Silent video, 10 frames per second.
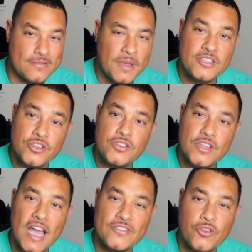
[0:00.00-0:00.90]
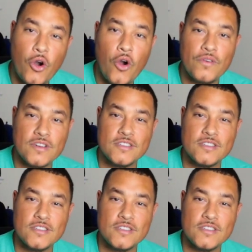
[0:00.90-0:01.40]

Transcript: make sure you guys go over to